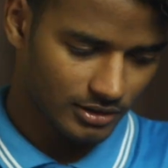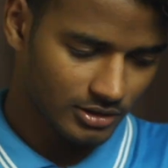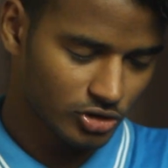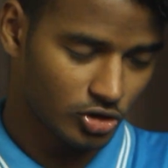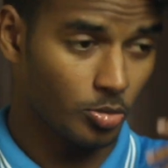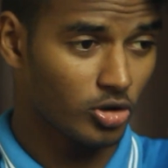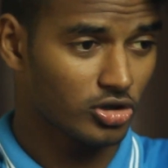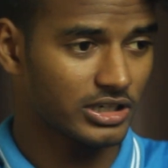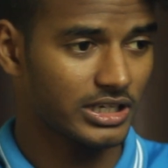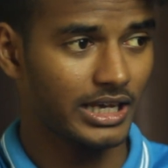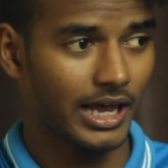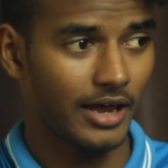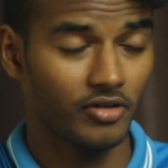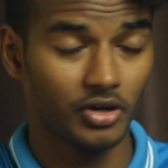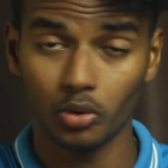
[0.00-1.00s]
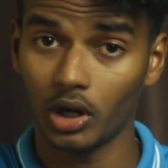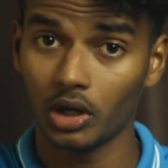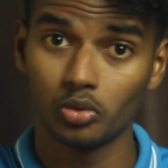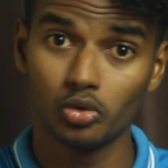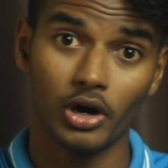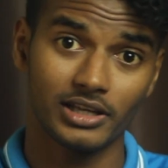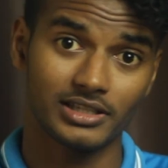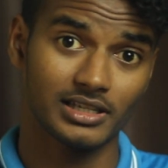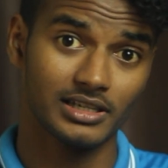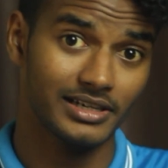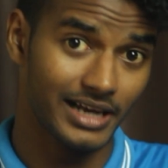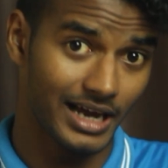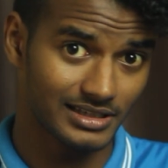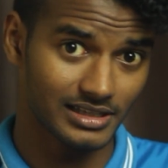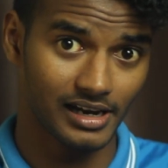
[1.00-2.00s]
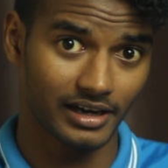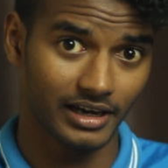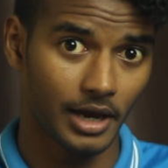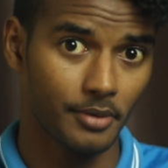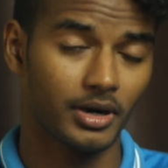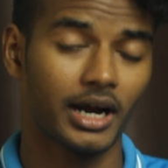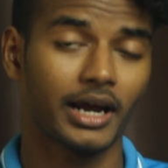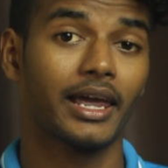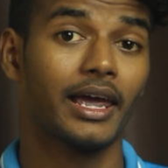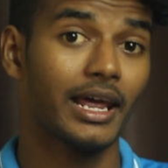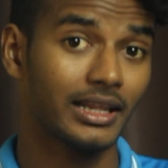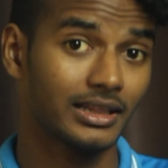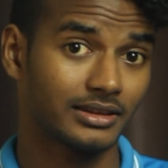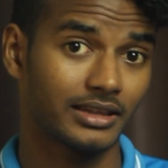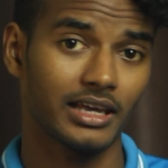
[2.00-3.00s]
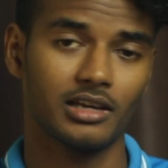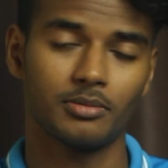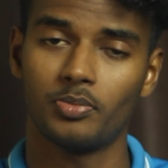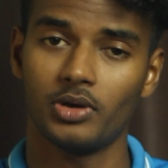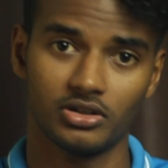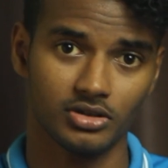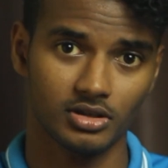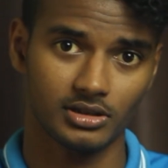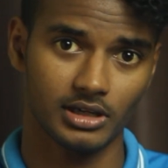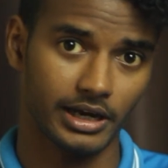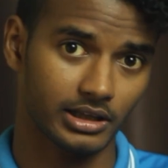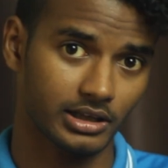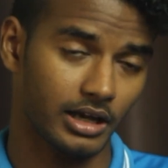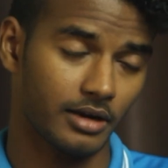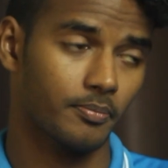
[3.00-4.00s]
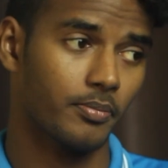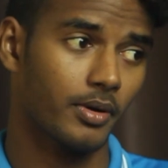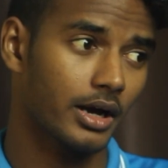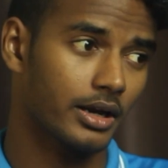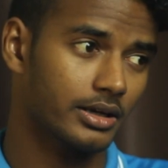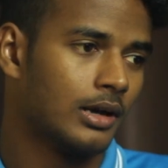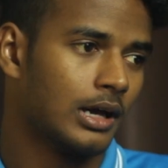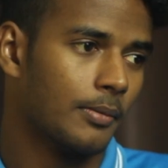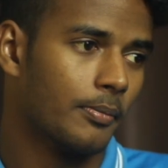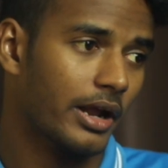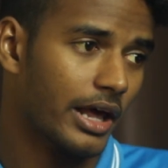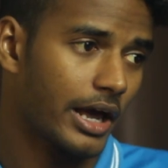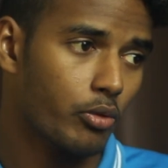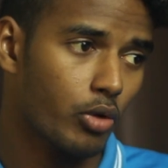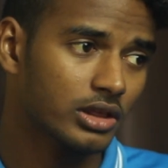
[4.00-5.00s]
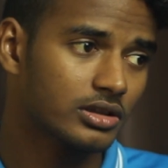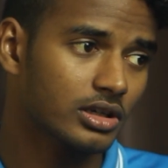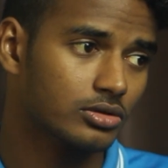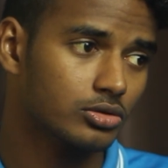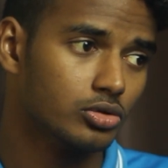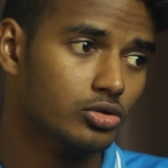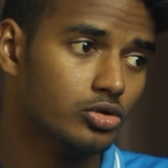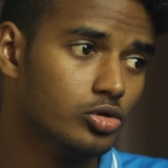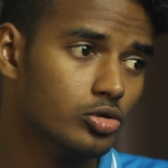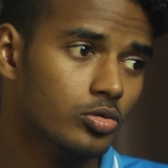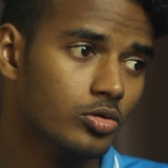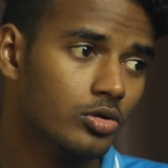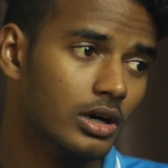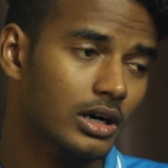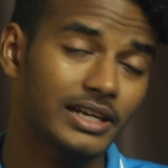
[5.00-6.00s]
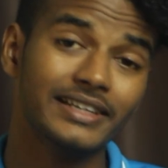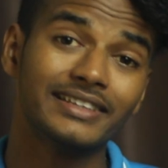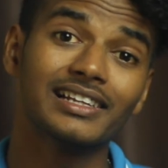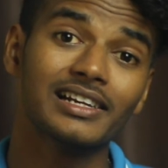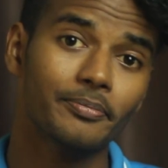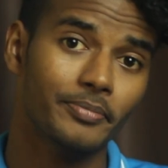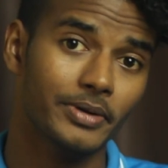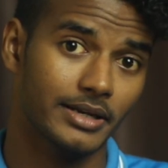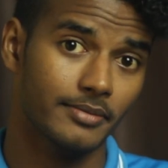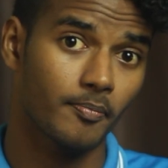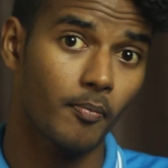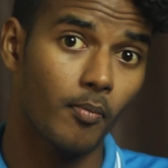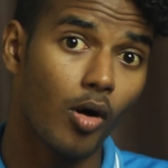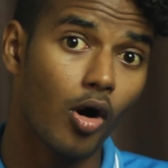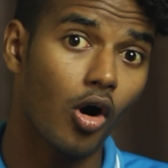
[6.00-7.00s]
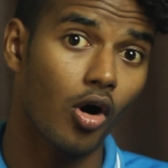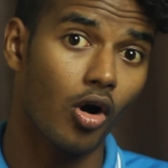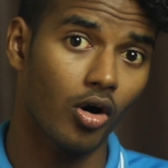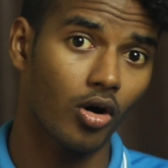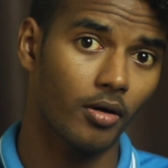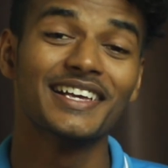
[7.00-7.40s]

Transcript: So mostly everyone who has a DSLR camera can take pictures like that, but I wanted to do a little bit more.